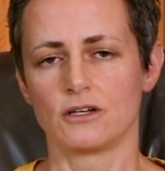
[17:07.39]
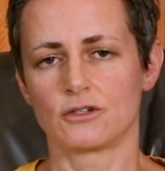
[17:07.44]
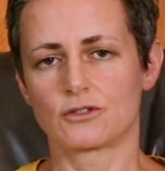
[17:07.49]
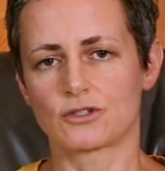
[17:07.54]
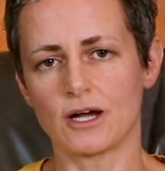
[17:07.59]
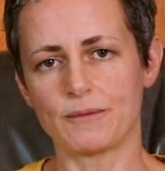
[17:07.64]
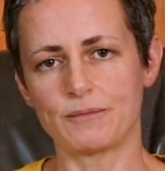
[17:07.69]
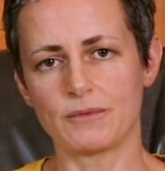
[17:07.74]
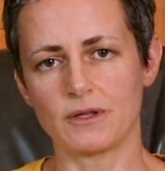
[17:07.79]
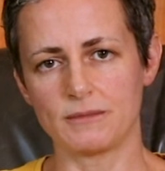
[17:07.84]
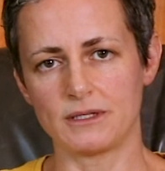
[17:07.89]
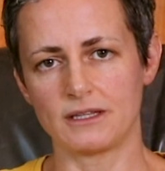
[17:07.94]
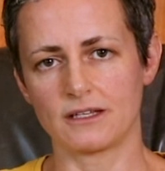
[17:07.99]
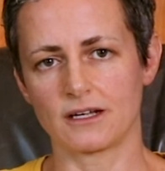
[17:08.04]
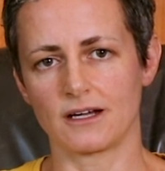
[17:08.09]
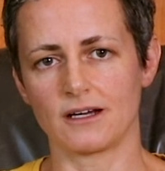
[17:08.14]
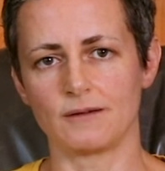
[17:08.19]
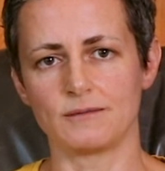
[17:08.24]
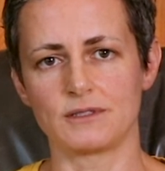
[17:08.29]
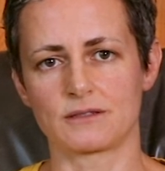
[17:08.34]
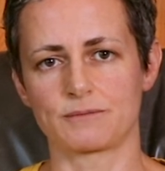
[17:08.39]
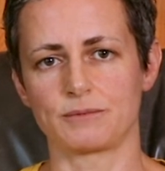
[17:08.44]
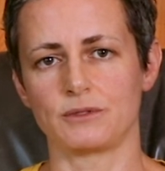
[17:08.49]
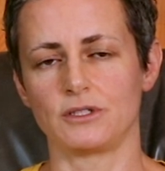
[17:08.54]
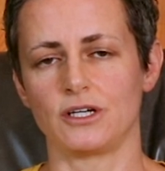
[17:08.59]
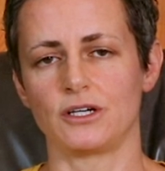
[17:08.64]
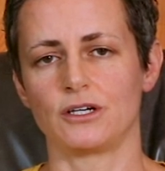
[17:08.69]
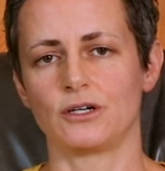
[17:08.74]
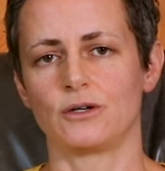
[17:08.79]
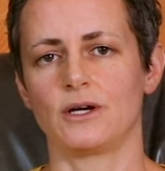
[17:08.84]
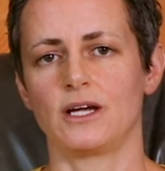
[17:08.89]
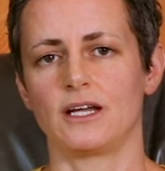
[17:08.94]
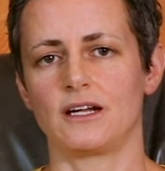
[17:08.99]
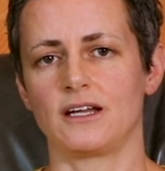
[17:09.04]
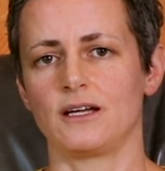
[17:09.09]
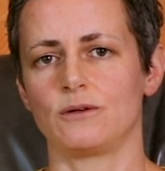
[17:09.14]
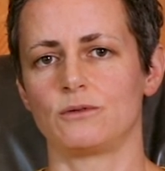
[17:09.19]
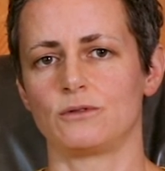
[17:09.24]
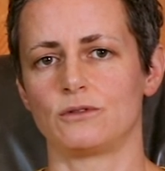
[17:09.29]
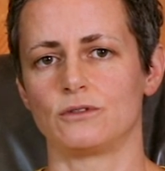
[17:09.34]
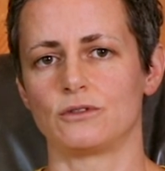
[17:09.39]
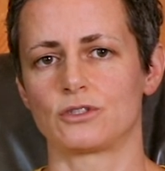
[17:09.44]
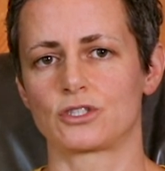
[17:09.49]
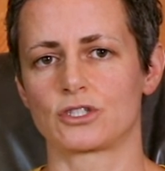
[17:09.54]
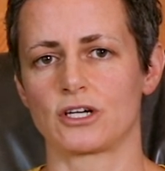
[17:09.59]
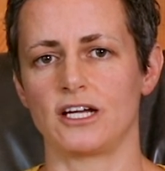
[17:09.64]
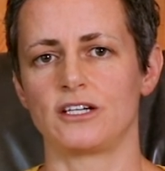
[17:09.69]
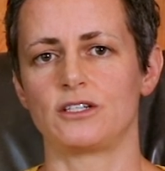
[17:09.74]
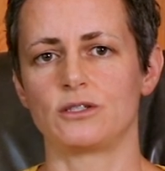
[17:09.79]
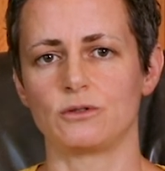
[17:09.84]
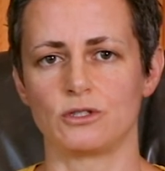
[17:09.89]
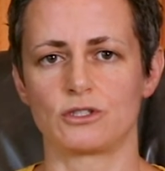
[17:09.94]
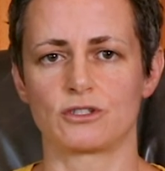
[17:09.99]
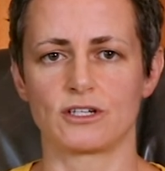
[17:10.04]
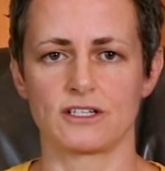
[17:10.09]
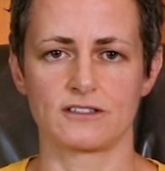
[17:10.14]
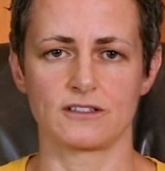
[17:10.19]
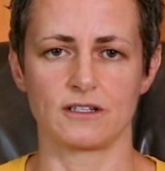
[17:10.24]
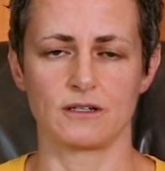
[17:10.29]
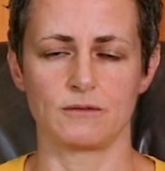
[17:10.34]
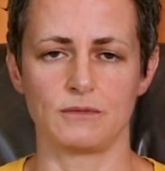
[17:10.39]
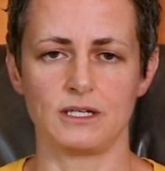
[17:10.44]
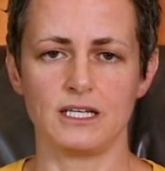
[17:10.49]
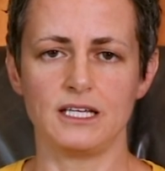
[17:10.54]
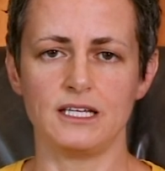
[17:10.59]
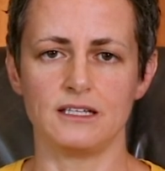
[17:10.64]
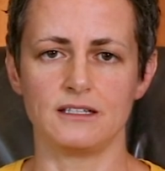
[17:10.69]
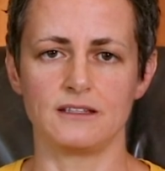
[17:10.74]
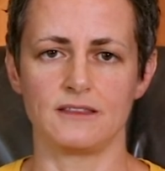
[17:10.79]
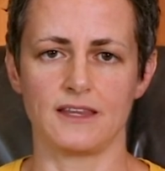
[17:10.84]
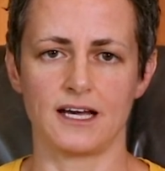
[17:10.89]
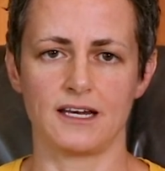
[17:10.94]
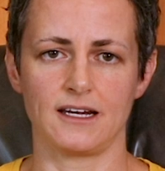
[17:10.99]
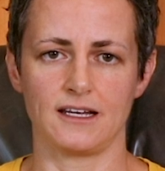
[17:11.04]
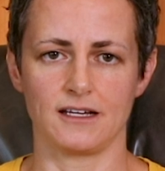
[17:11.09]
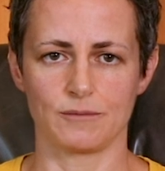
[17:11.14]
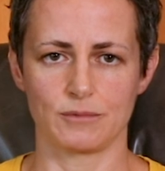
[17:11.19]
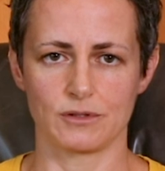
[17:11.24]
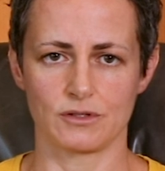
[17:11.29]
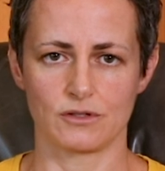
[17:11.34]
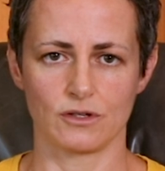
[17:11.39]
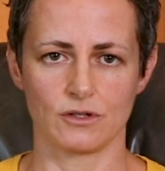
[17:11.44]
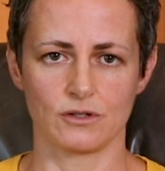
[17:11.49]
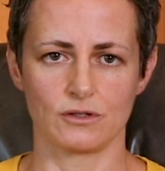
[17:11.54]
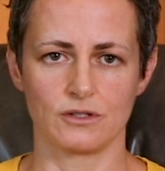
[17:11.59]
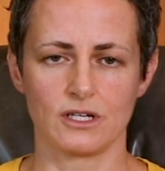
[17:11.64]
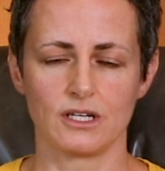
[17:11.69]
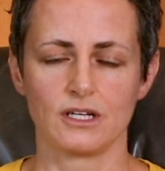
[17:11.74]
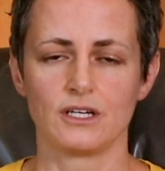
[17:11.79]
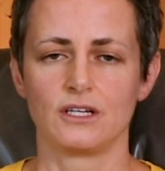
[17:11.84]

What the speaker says: drop them in the comments below and I will try to address them in that episode.